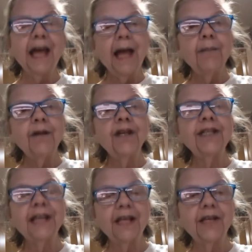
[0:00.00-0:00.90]
I'm going to
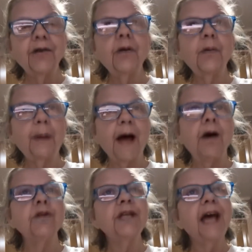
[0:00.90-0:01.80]
tell you
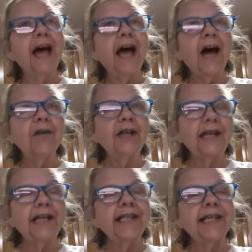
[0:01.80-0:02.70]
about how
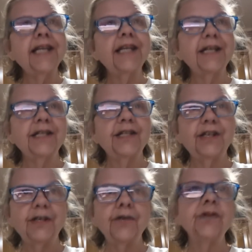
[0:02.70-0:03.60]
easy it is to
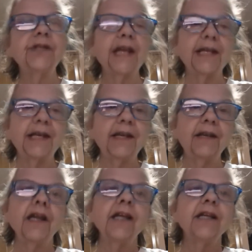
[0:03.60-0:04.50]
use a
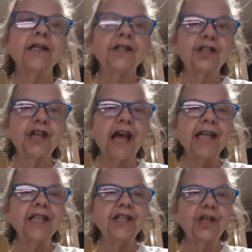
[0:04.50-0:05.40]

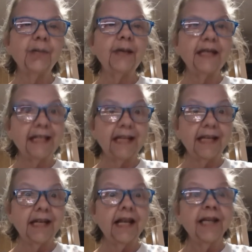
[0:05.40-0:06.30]
ChatGPT
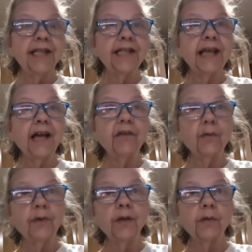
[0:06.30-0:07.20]
to solve a
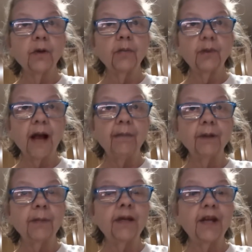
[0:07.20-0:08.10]
real-world
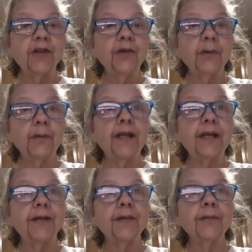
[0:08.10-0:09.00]
problem in under a minute.